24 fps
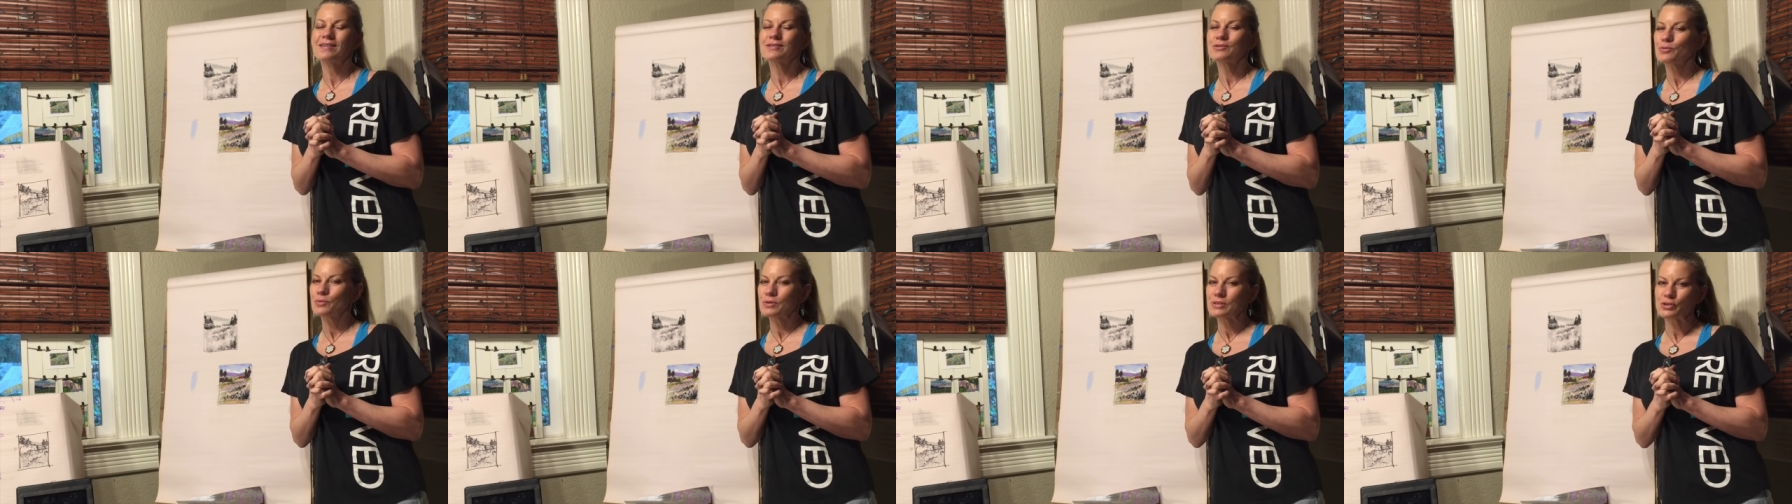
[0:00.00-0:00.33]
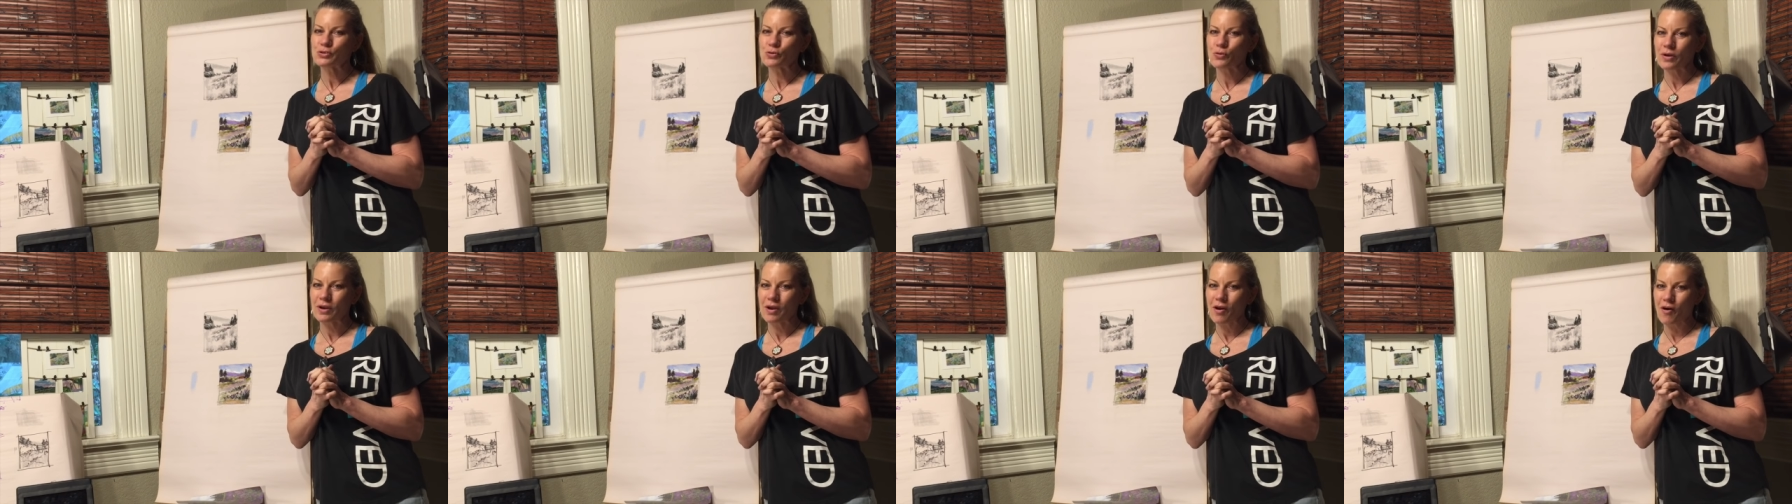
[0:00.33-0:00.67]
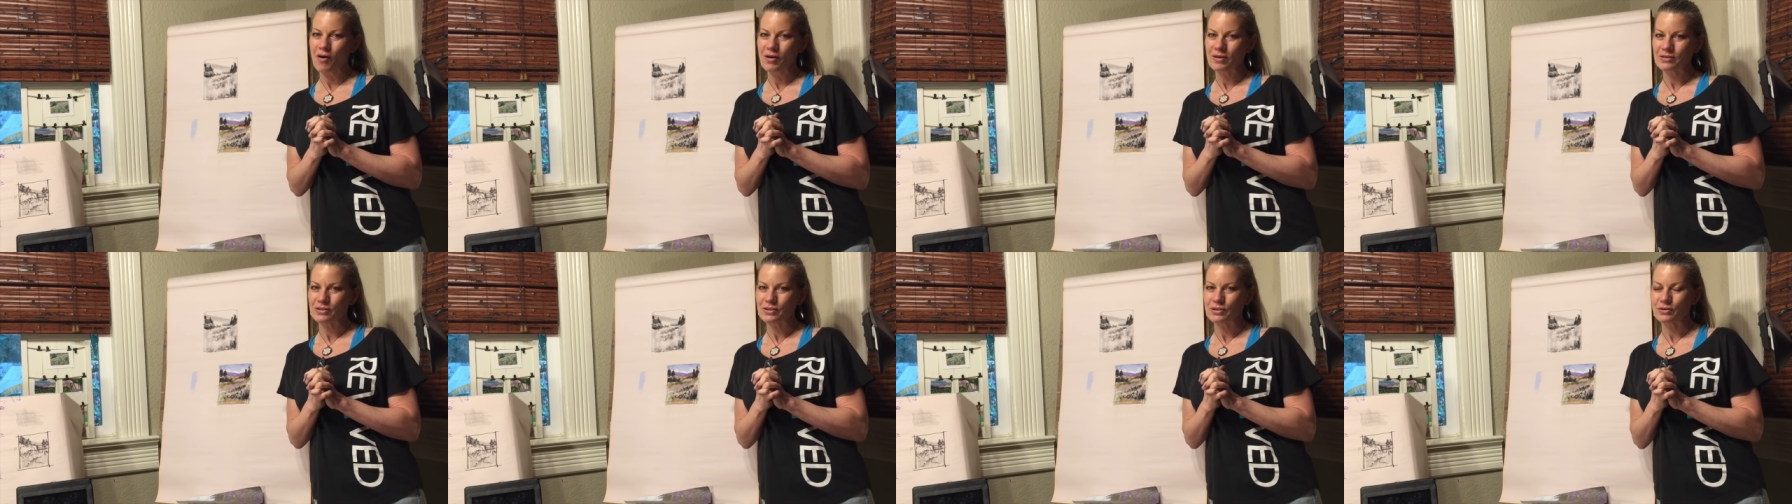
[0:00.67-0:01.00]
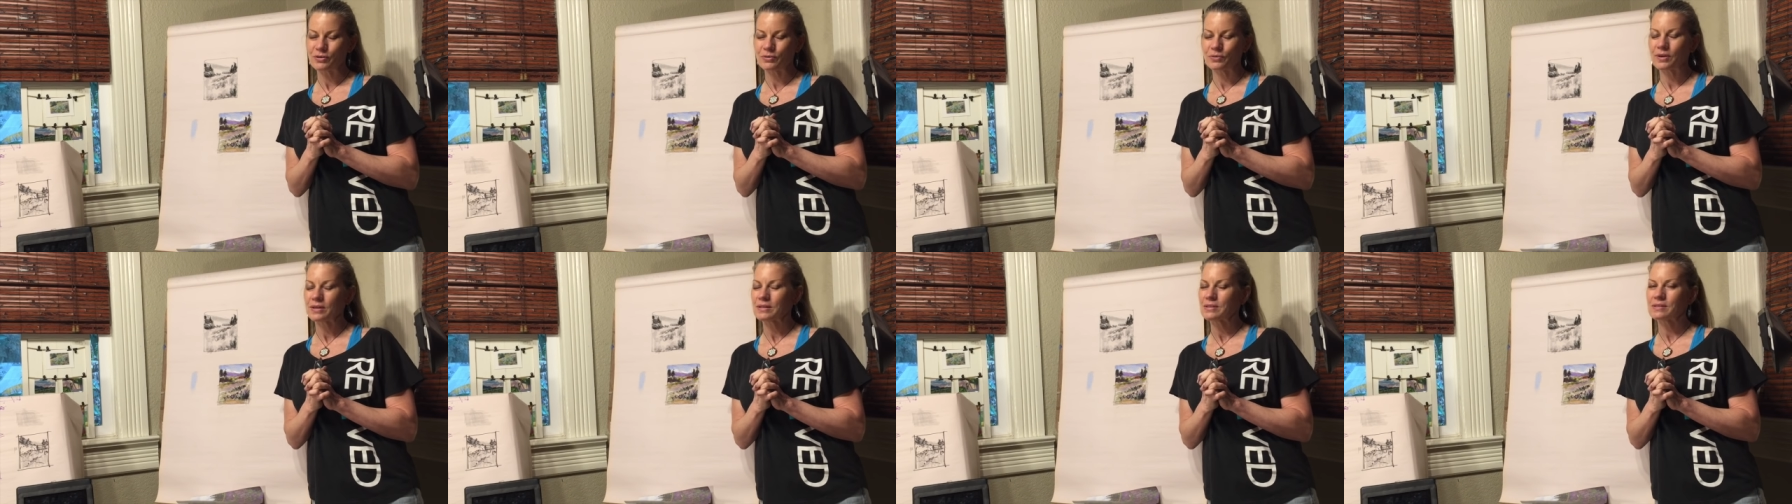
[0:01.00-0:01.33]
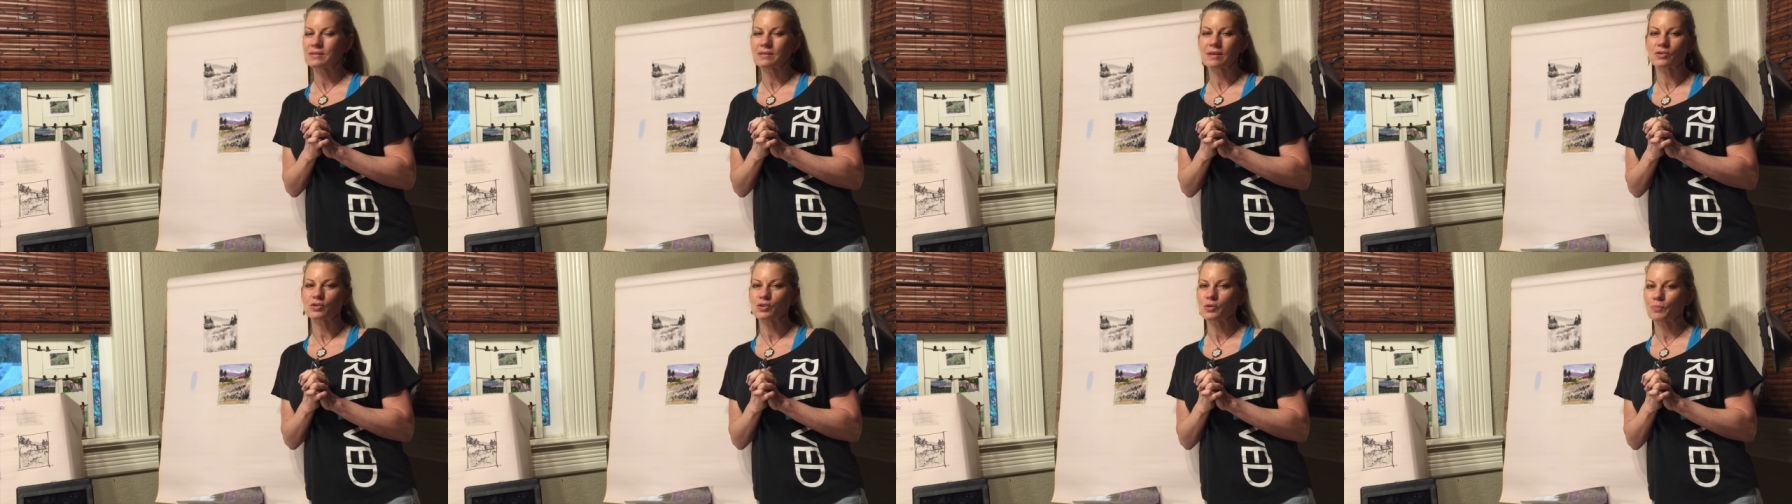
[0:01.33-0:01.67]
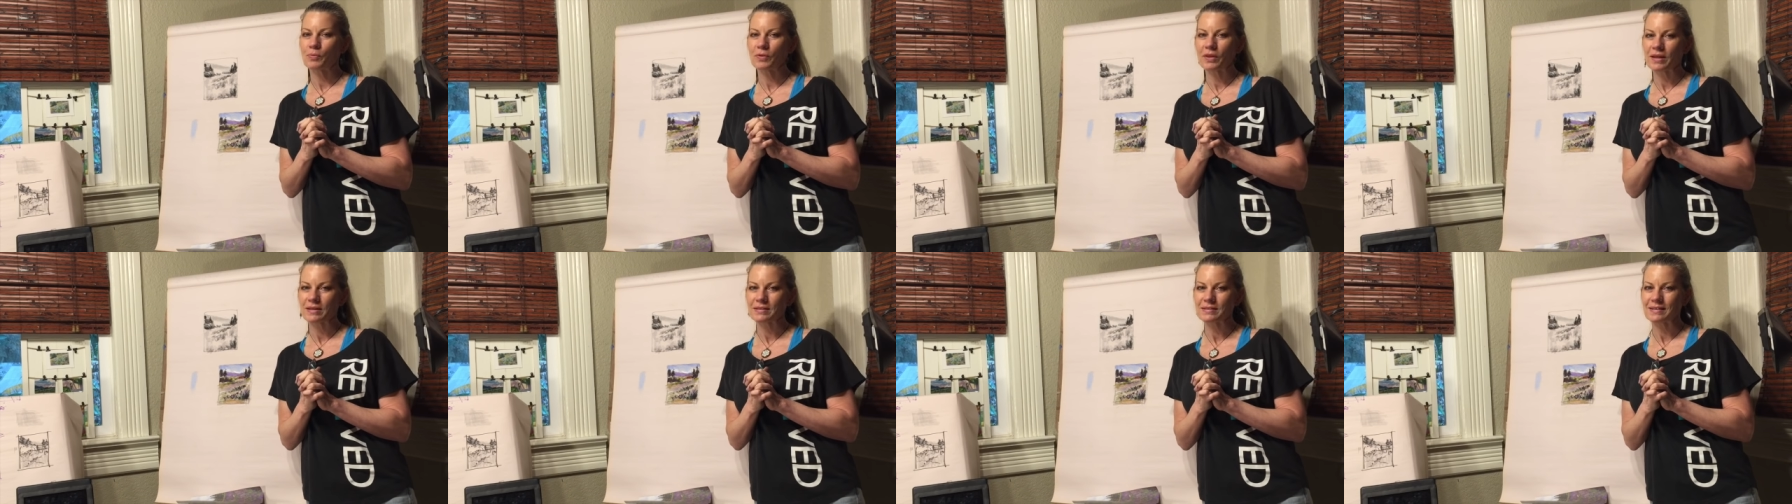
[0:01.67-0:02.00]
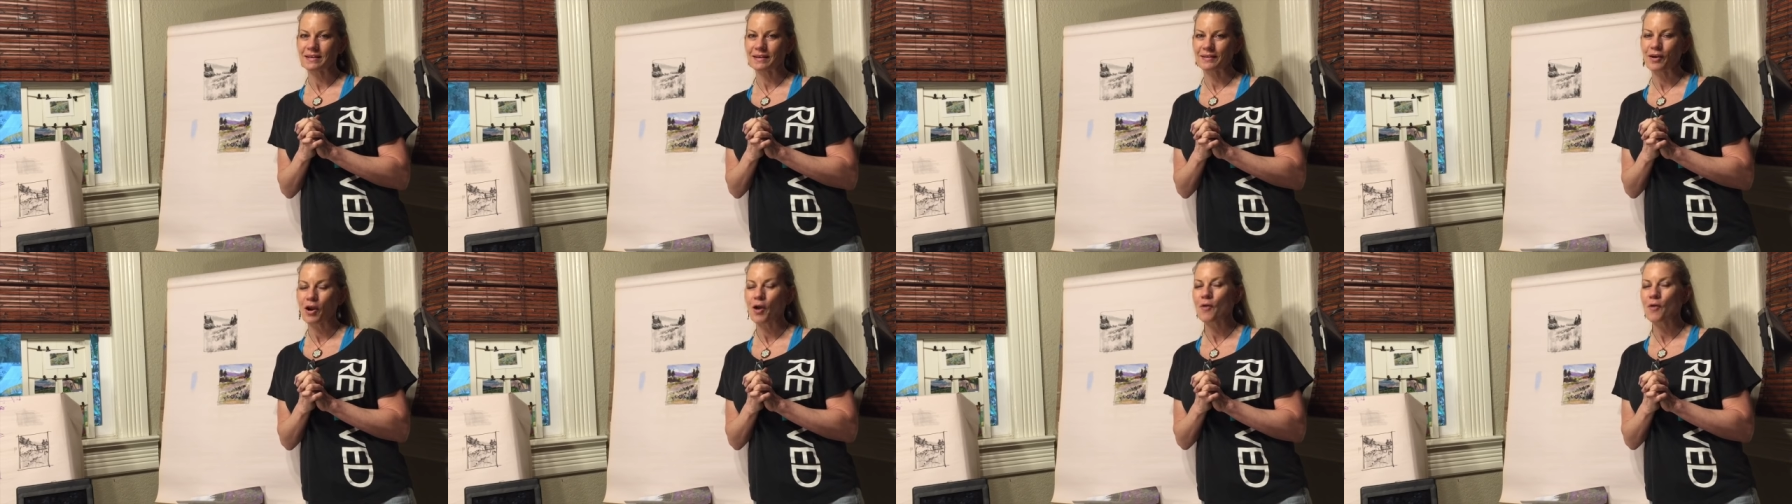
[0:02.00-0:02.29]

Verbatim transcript: to enjoy art too. It's such a blessing.